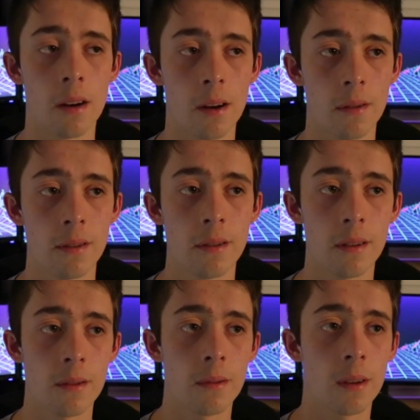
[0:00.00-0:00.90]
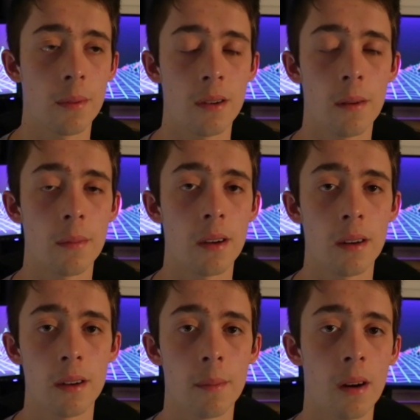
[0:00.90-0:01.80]
Now, this doesn't really upset
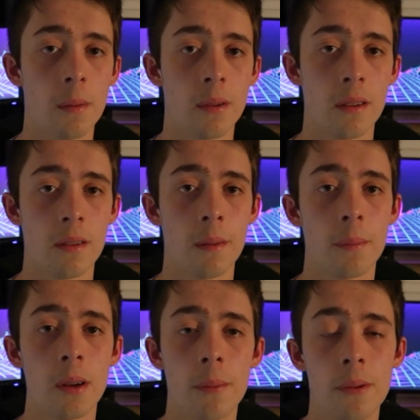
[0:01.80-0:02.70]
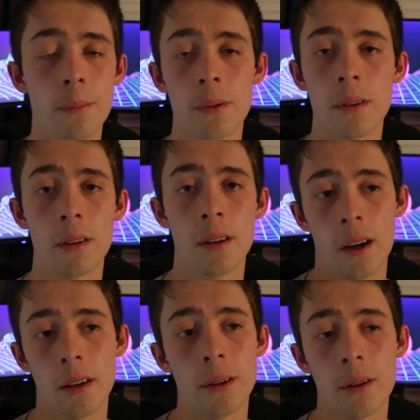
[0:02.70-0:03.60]
me. It might upset some people,
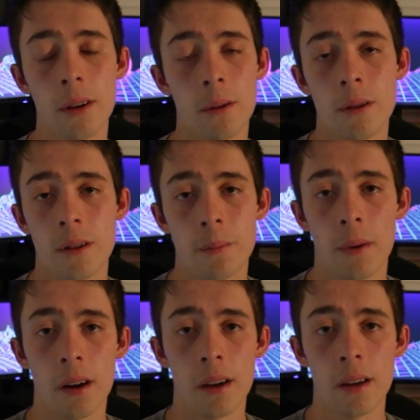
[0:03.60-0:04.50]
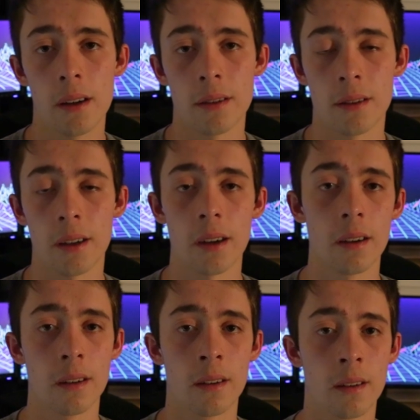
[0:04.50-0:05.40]
but you could always just buy a
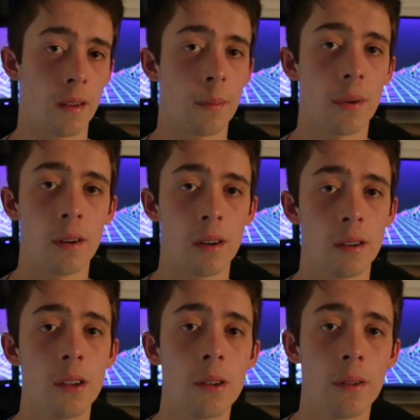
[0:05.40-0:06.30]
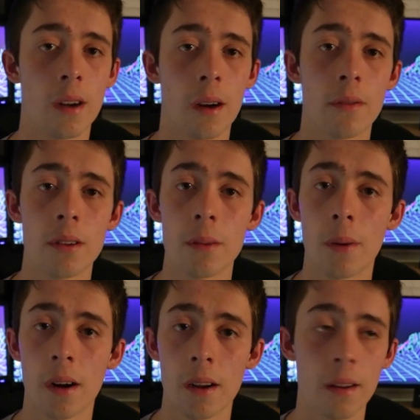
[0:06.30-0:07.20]
skin and put it on your drone after you
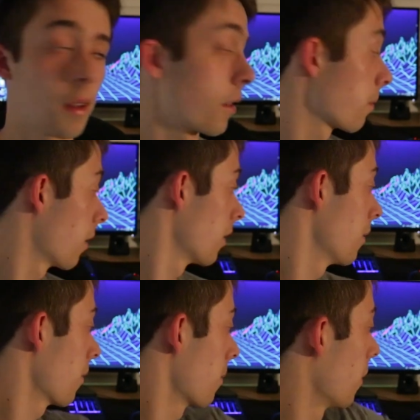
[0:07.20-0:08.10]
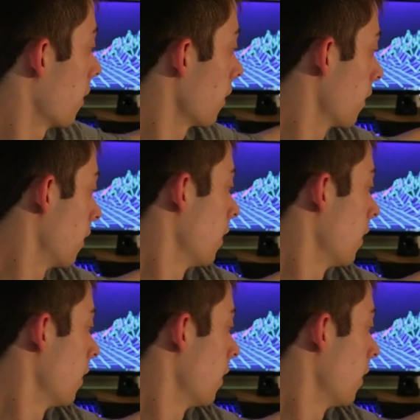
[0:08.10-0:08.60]
buy it. That's what I do with mine.